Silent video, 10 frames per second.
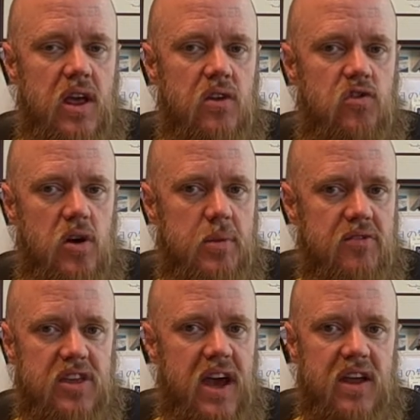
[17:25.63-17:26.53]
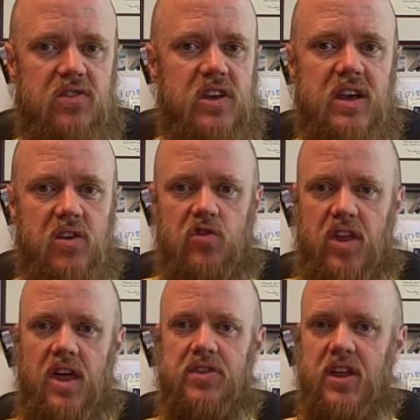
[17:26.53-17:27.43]
and some of the ideas
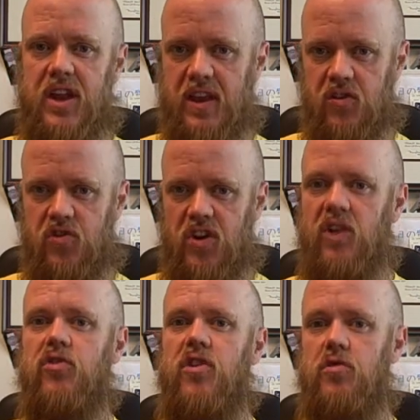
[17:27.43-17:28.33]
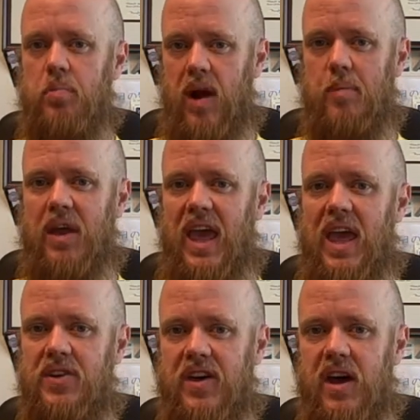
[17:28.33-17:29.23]
that the United States and its
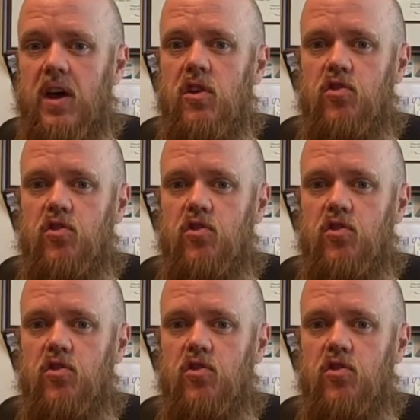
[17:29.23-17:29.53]
propaganda